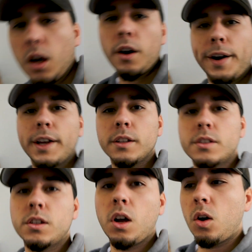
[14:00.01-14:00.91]
all right,
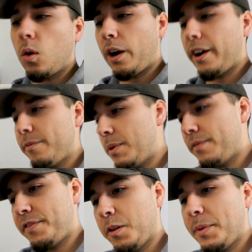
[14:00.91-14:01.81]
so I've
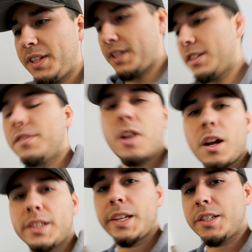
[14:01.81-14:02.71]
been filming tons of
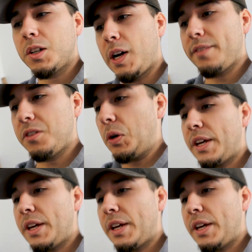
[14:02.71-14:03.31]
content, so I have no